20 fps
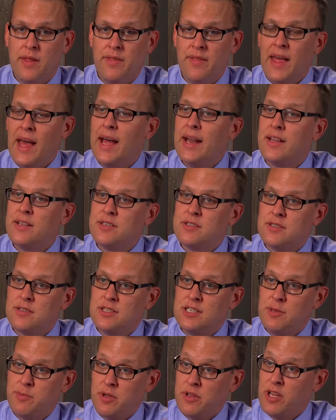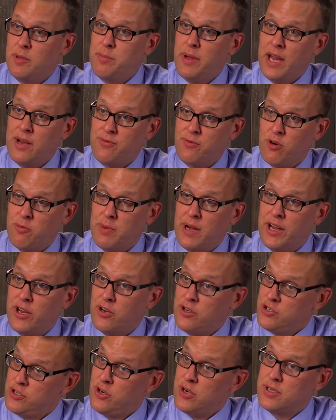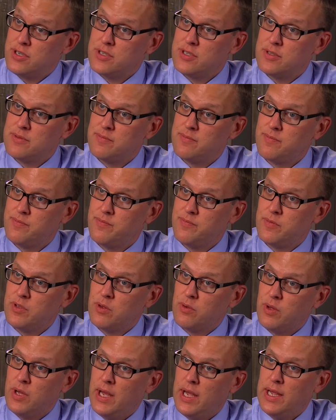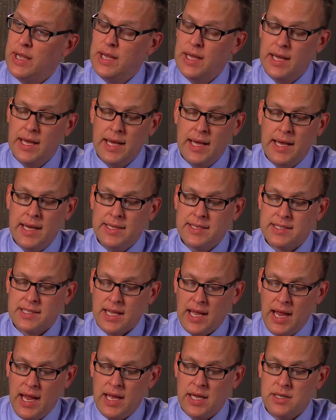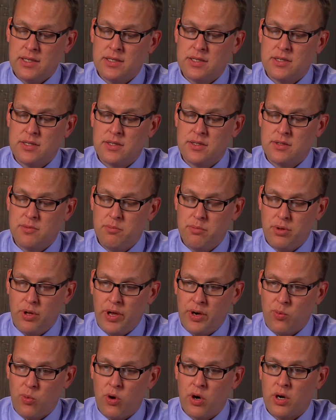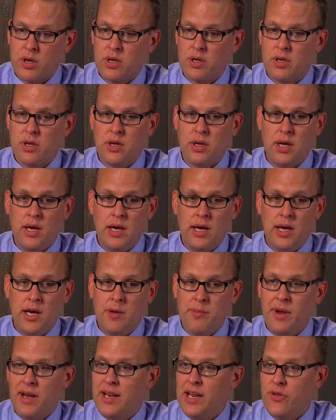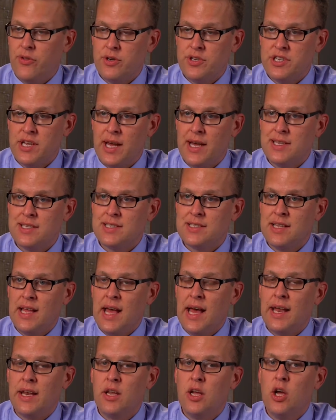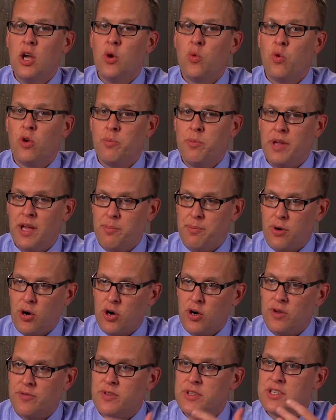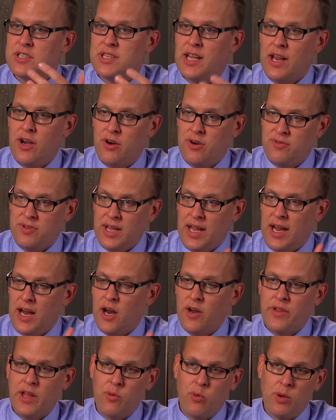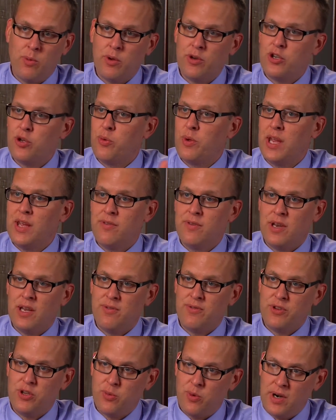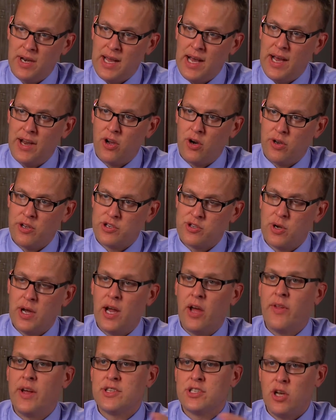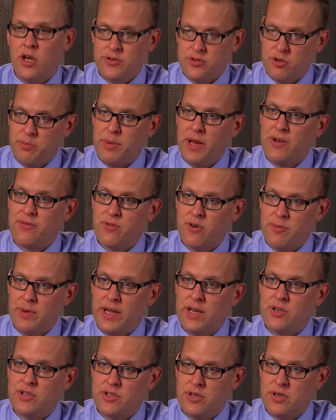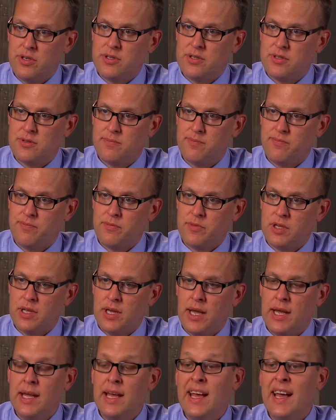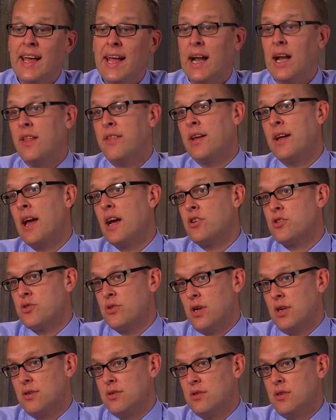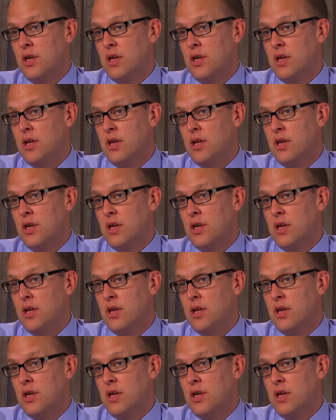that is typically paid for by your insurance. Okay? Scans, blood work, any other tests that would be a part of the standard of care that we would do even if you were not on a trial, that's also paid for by insurance. Okay? Anything extra?